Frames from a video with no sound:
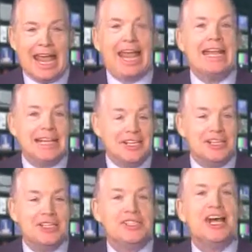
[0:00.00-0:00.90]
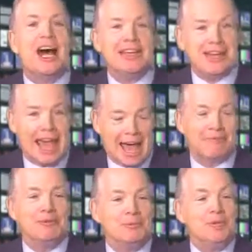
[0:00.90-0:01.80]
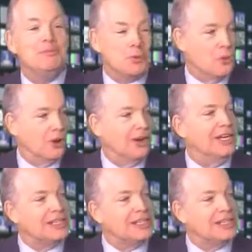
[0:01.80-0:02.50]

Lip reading: Haiti does not have to be poor.